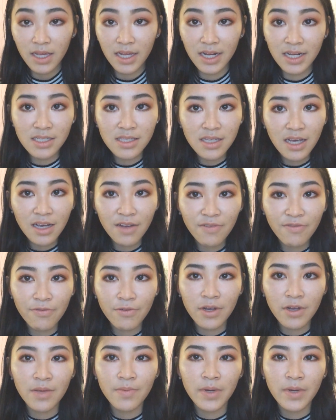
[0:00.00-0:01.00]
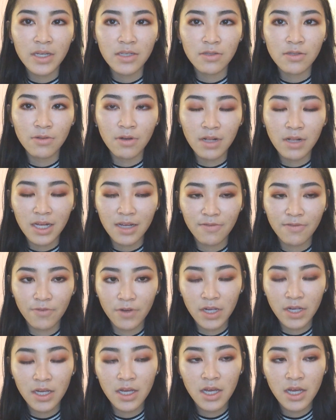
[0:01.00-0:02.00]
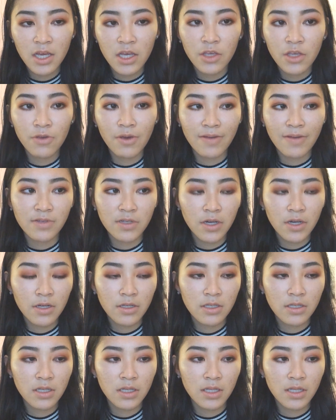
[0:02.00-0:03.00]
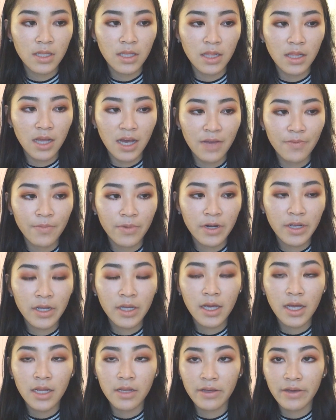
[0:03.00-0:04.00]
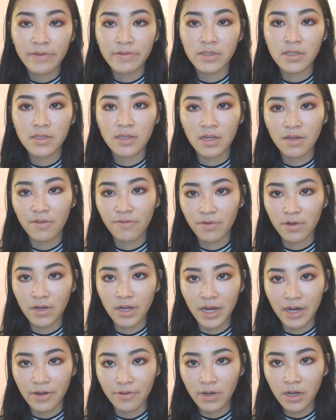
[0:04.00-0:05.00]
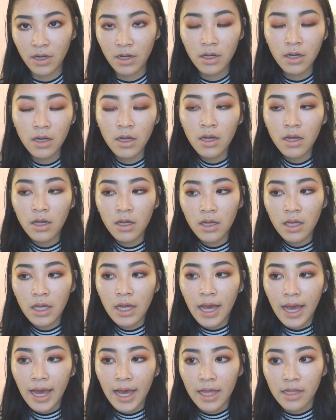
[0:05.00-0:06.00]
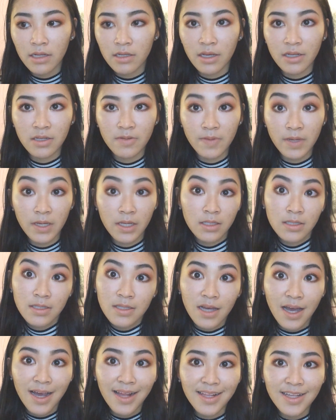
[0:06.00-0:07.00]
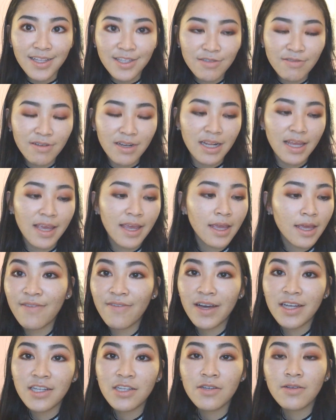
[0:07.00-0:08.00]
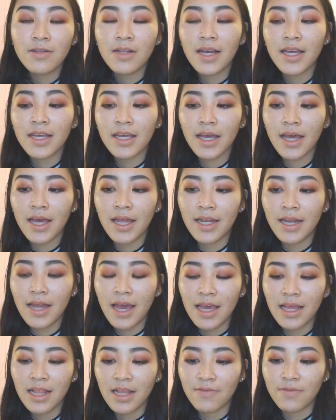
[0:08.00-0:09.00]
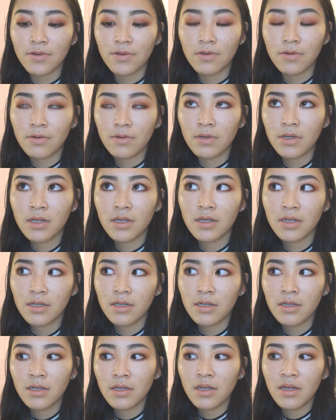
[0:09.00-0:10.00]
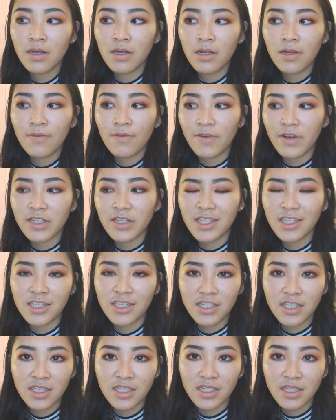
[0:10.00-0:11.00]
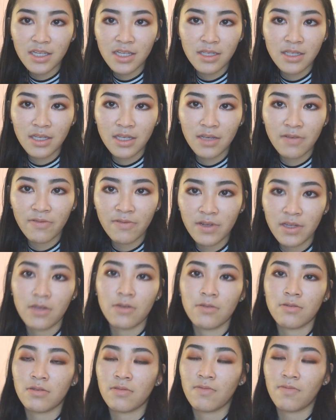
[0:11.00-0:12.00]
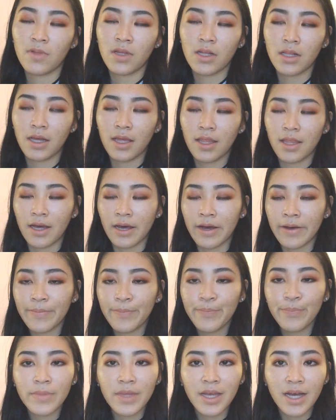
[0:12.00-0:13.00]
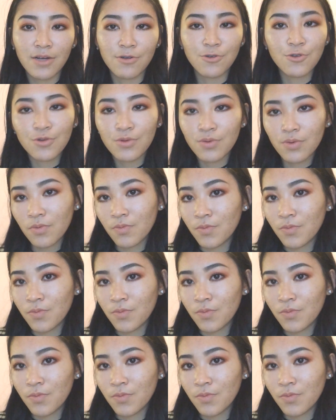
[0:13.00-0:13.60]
it's like a free, but it's not like free. You have to go to the library and you have to study for an hour, and you have to be in silence really. If I do like an A-level versus GCSE video or something like that, I'll talk